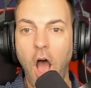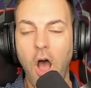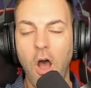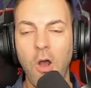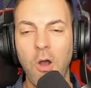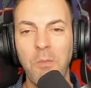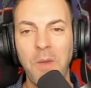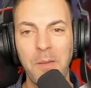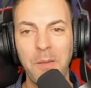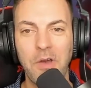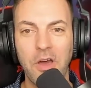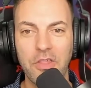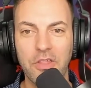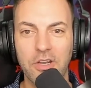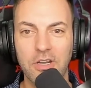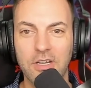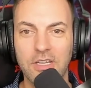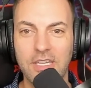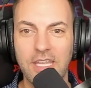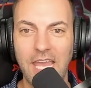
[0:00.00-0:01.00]
Oh my
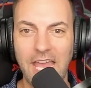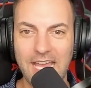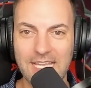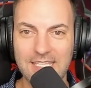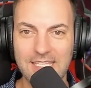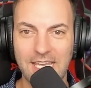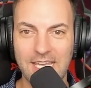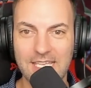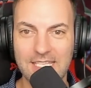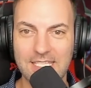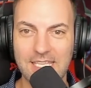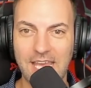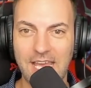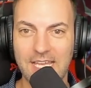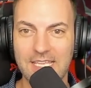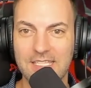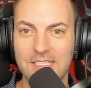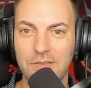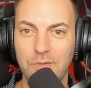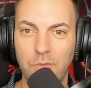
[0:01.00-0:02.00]
mother. Yes, yes,
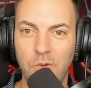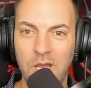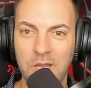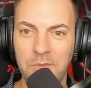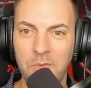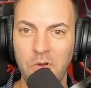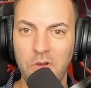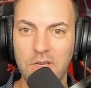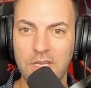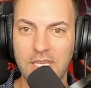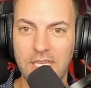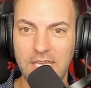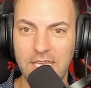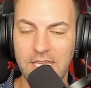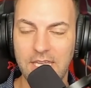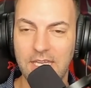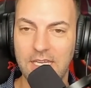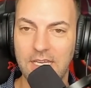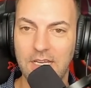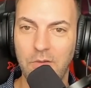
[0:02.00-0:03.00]
yes. One more key.
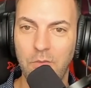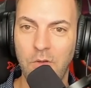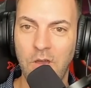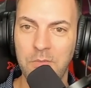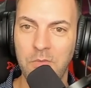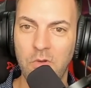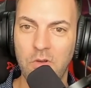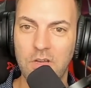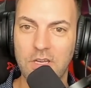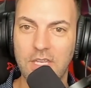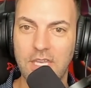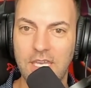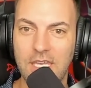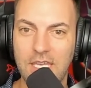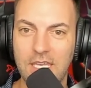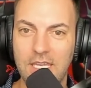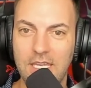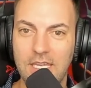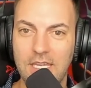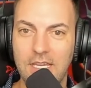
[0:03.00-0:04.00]
One more
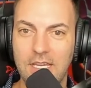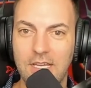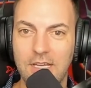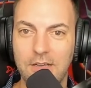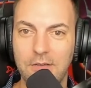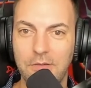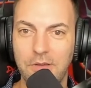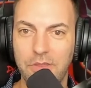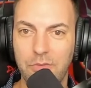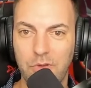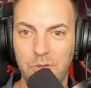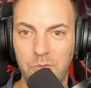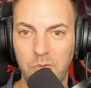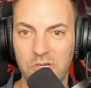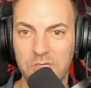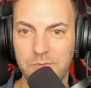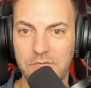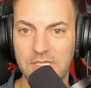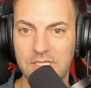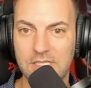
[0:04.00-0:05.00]
key. With three more
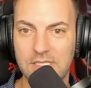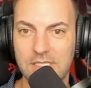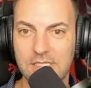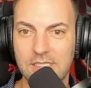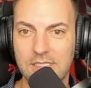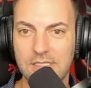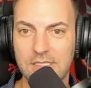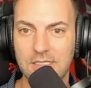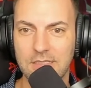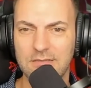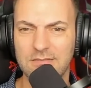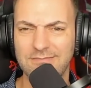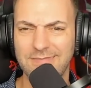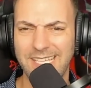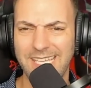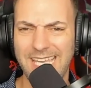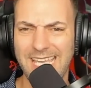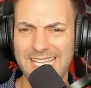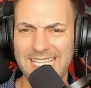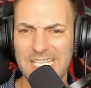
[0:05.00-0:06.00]
spins.
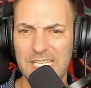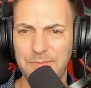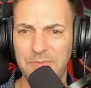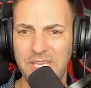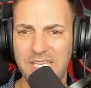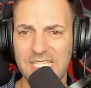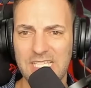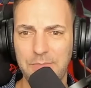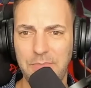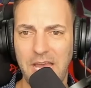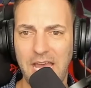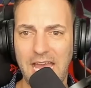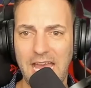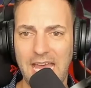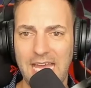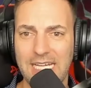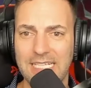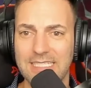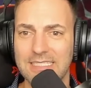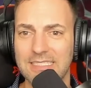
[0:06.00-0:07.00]
Easy peasy pie.